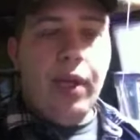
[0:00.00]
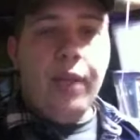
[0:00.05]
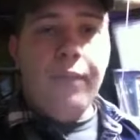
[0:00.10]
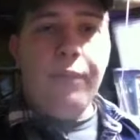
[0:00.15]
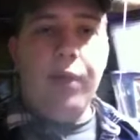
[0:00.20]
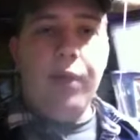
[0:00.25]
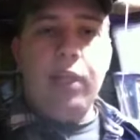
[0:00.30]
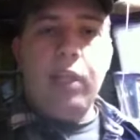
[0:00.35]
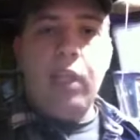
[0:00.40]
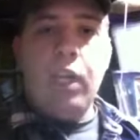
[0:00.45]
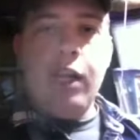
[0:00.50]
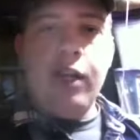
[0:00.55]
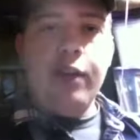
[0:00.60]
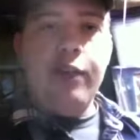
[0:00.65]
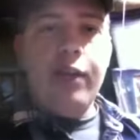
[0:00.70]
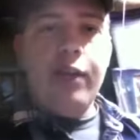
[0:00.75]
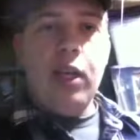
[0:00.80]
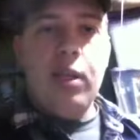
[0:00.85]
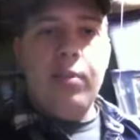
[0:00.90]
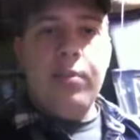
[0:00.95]
real hard
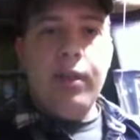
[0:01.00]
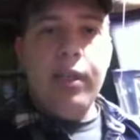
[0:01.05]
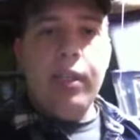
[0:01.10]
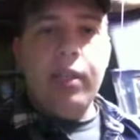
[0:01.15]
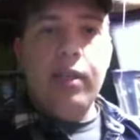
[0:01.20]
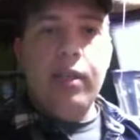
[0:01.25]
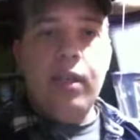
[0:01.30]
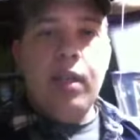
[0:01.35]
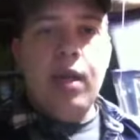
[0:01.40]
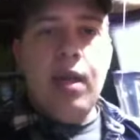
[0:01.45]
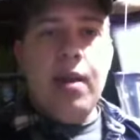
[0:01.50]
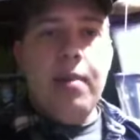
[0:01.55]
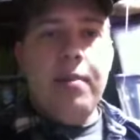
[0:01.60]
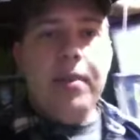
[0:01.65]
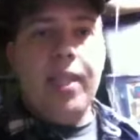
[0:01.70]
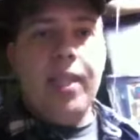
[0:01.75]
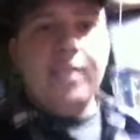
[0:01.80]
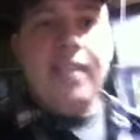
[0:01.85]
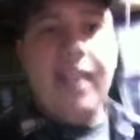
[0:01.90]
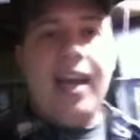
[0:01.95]
fire brick,
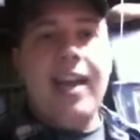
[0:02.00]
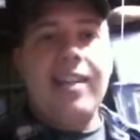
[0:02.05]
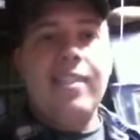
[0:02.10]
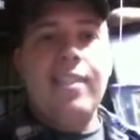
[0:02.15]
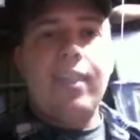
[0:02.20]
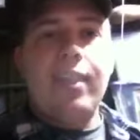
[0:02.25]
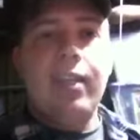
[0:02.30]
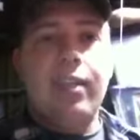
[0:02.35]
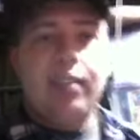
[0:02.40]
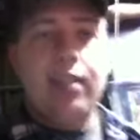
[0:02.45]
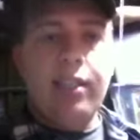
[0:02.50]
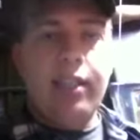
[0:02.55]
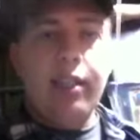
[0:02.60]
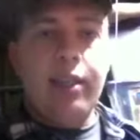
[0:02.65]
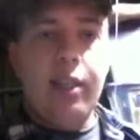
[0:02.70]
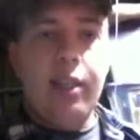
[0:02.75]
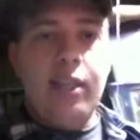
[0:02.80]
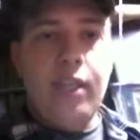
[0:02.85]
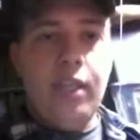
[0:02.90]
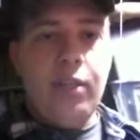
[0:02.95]
because it acts like a
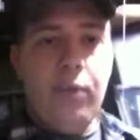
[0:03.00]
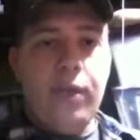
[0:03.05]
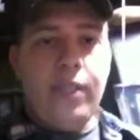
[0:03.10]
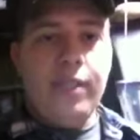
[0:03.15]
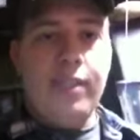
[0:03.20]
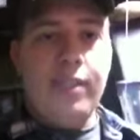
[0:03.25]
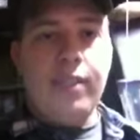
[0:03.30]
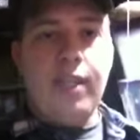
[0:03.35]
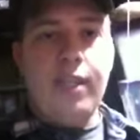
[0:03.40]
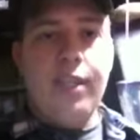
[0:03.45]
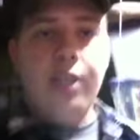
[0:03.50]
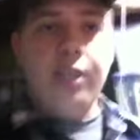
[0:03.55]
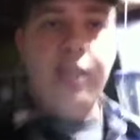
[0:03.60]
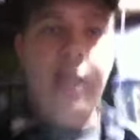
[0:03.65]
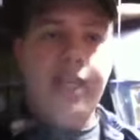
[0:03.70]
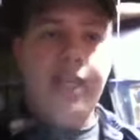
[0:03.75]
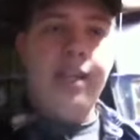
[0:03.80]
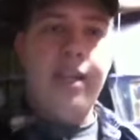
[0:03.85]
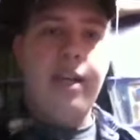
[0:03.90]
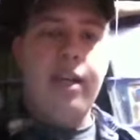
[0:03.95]
clinker. It'll want to suck your
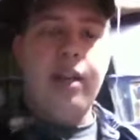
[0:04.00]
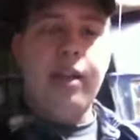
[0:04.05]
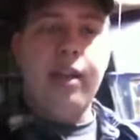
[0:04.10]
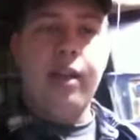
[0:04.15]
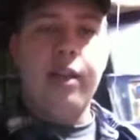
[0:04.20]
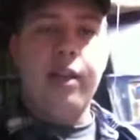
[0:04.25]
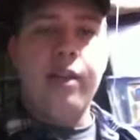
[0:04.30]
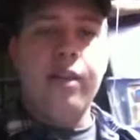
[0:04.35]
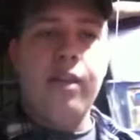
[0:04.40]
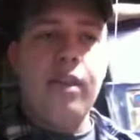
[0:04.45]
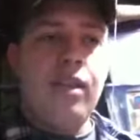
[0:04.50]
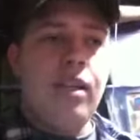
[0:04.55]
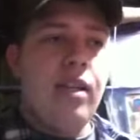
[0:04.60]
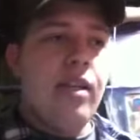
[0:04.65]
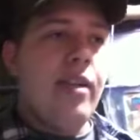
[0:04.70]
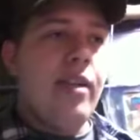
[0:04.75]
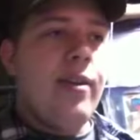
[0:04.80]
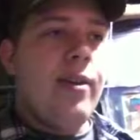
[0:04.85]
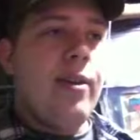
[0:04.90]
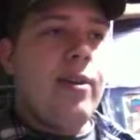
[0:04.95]
heat out of there,
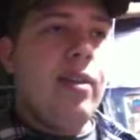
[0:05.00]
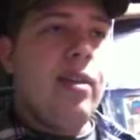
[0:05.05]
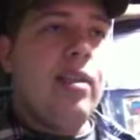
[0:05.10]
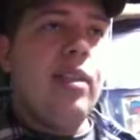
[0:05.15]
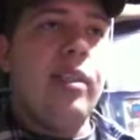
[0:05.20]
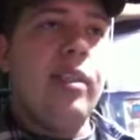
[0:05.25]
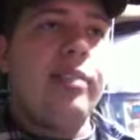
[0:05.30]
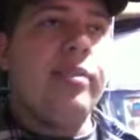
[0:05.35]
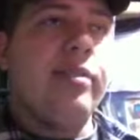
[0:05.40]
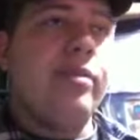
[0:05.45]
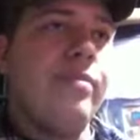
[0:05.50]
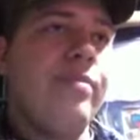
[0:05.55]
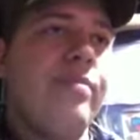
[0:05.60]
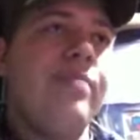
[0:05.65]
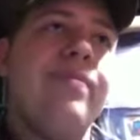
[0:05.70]
and